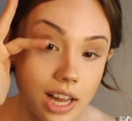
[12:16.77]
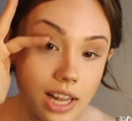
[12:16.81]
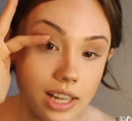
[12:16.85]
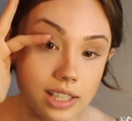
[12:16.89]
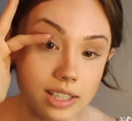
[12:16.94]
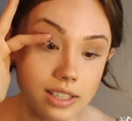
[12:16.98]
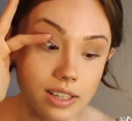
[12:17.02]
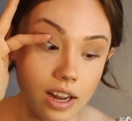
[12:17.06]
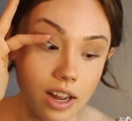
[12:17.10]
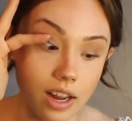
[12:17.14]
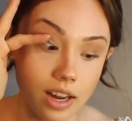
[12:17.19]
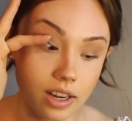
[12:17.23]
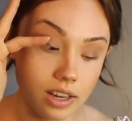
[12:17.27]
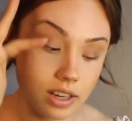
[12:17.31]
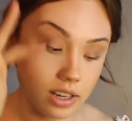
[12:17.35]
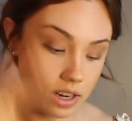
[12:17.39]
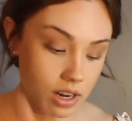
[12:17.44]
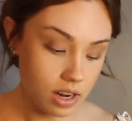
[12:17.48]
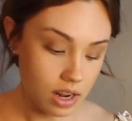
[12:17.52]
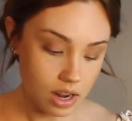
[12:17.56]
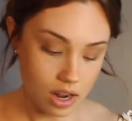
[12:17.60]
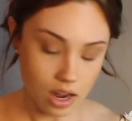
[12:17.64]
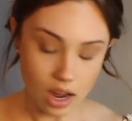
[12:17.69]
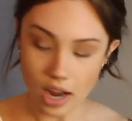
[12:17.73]
that's done,
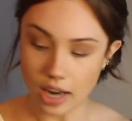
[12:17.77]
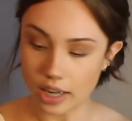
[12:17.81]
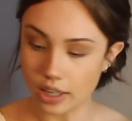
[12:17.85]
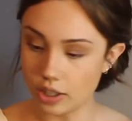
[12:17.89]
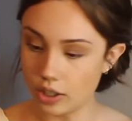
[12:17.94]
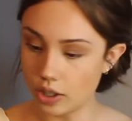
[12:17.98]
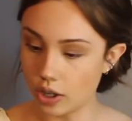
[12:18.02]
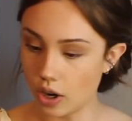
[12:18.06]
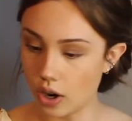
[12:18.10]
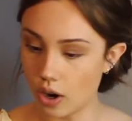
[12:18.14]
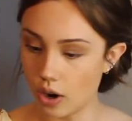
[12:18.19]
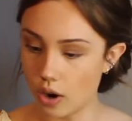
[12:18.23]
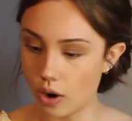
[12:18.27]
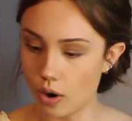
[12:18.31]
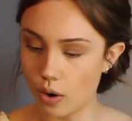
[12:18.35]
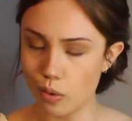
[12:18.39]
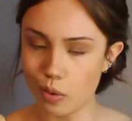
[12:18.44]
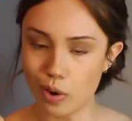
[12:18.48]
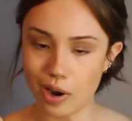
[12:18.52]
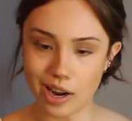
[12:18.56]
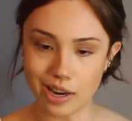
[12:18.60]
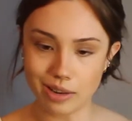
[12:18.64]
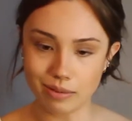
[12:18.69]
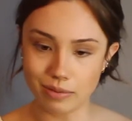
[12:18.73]
I
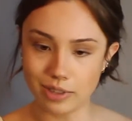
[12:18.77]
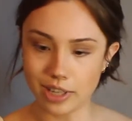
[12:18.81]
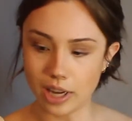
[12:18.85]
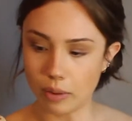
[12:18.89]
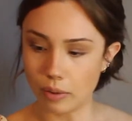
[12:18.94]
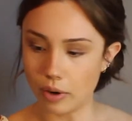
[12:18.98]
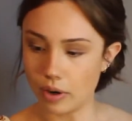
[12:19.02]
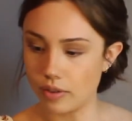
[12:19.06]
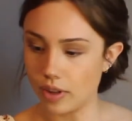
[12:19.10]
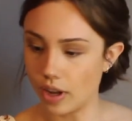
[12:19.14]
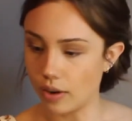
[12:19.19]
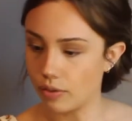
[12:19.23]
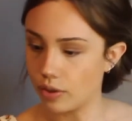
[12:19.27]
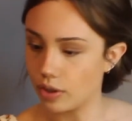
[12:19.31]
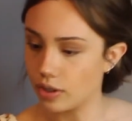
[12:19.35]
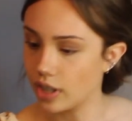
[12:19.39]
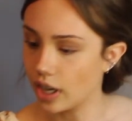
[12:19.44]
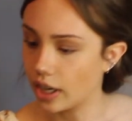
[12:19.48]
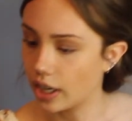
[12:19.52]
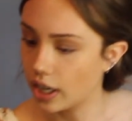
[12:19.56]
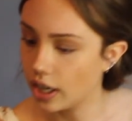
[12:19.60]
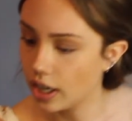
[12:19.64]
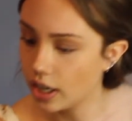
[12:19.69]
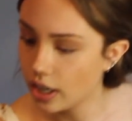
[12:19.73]
get rid of that for a
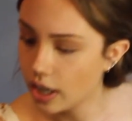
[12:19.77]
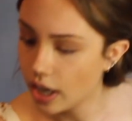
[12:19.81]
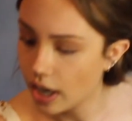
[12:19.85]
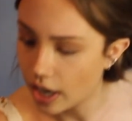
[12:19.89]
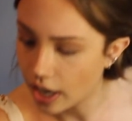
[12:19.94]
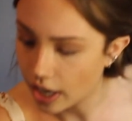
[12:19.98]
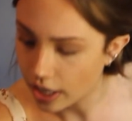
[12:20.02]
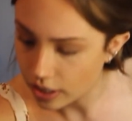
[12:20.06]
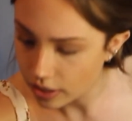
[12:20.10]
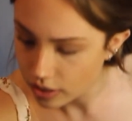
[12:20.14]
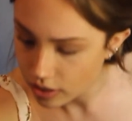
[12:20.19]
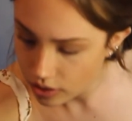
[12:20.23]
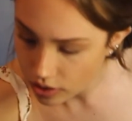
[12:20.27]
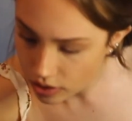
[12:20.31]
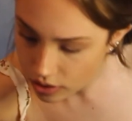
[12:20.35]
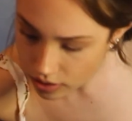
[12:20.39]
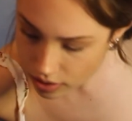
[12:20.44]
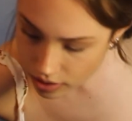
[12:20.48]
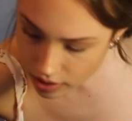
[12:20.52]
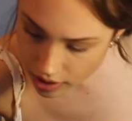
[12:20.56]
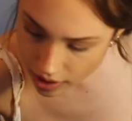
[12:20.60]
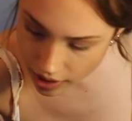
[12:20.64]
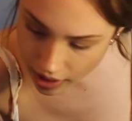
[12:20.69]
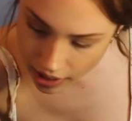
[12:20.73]
second and I
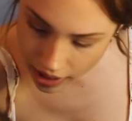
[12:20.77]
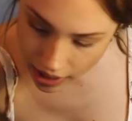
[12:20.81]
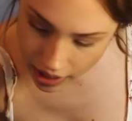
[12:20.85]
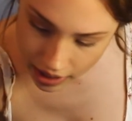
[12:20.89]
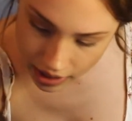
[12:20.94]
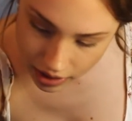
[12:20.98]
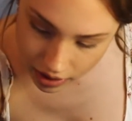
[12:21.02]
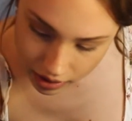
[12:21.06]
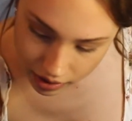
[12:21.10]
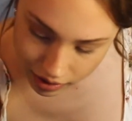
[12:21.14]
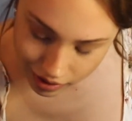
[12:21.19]
take